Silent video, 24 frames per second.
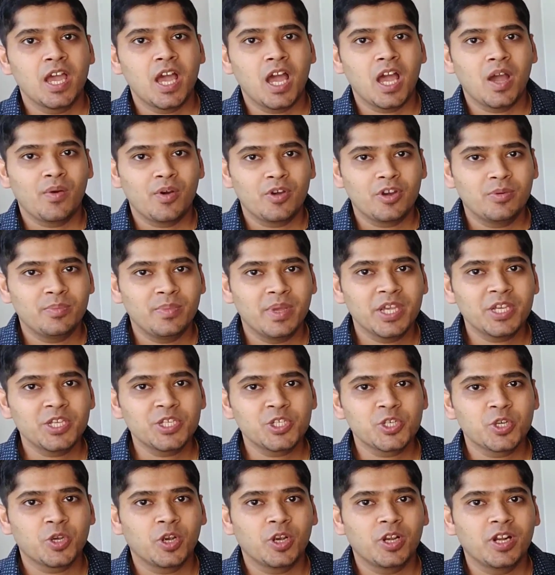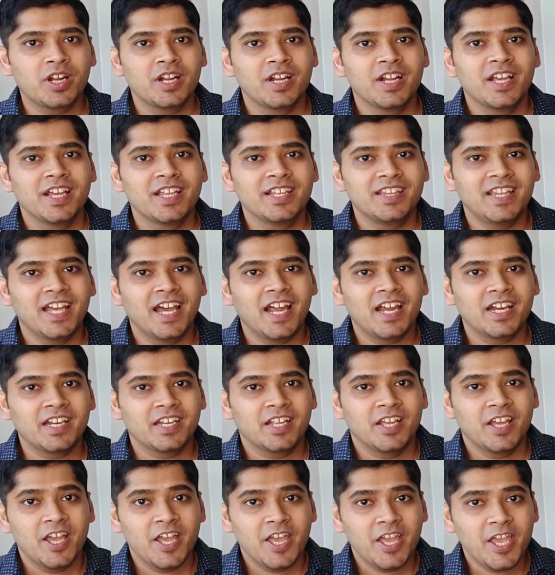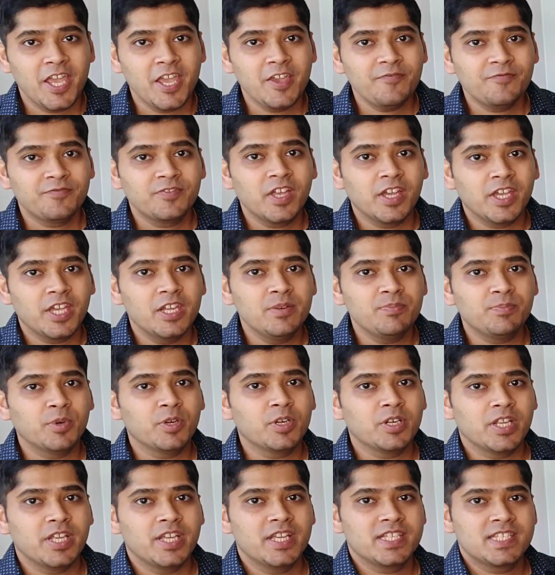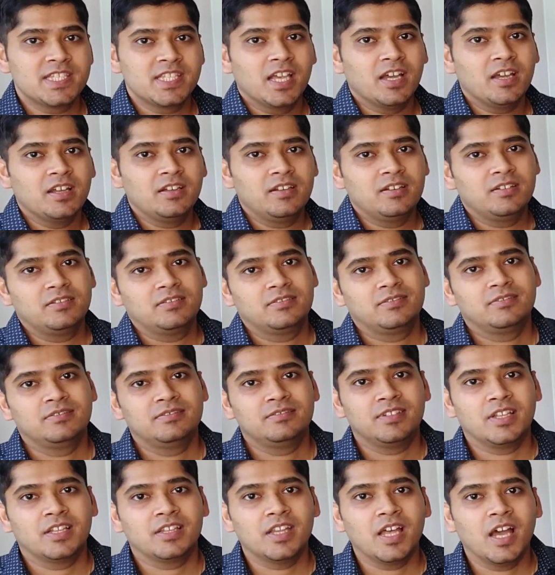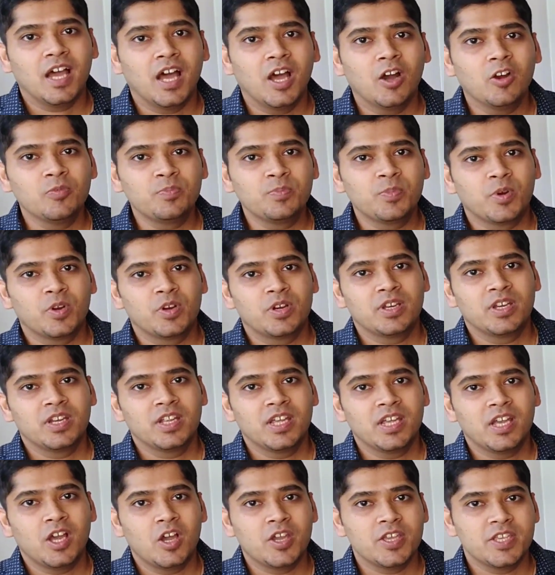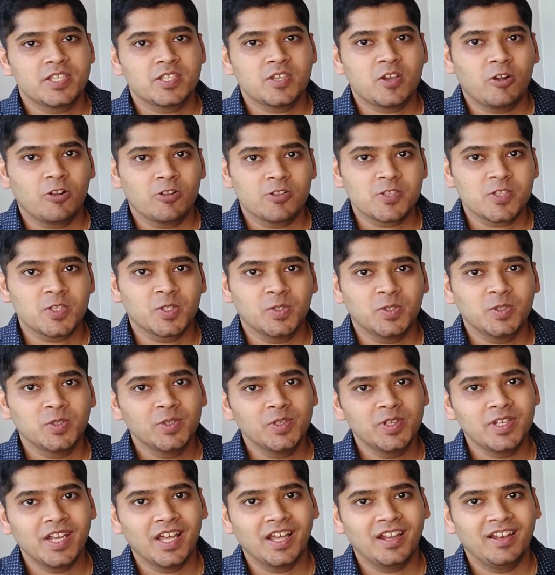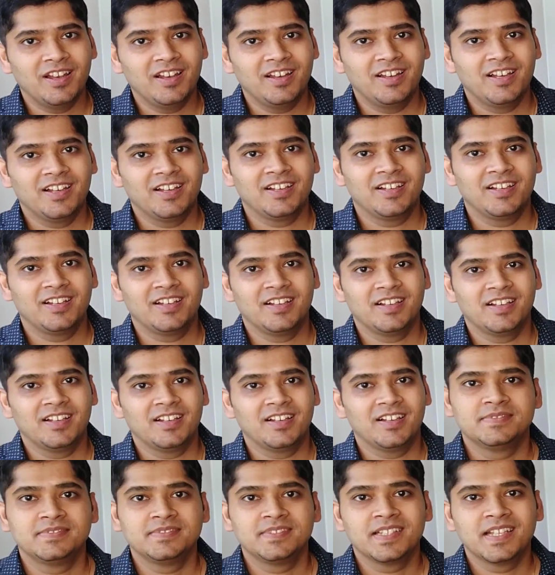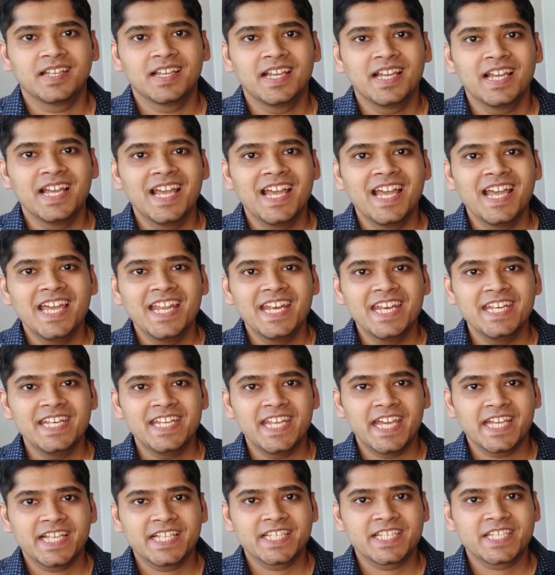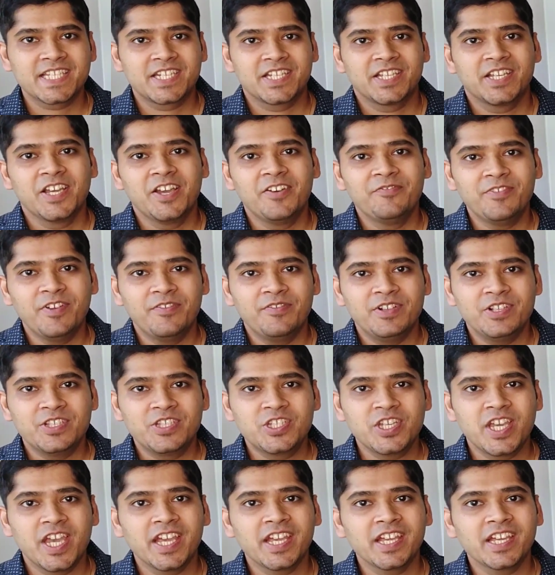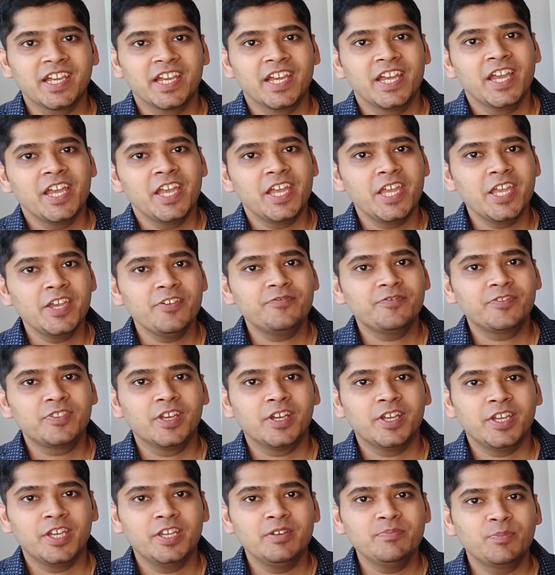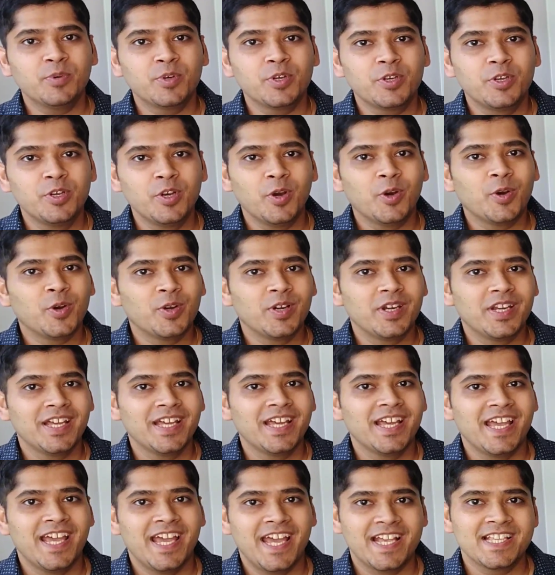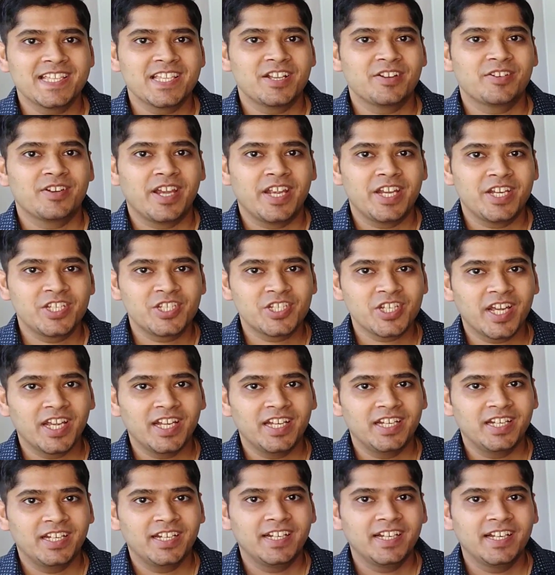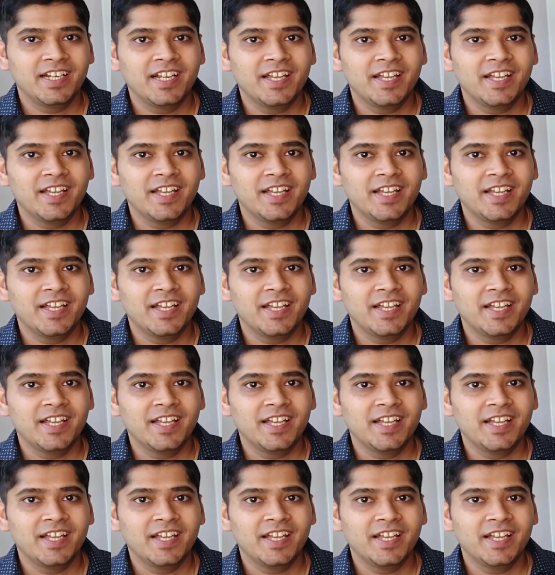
I want to make sure that if the input is null, then the output is also null. Next, we will check if the input node has a right child.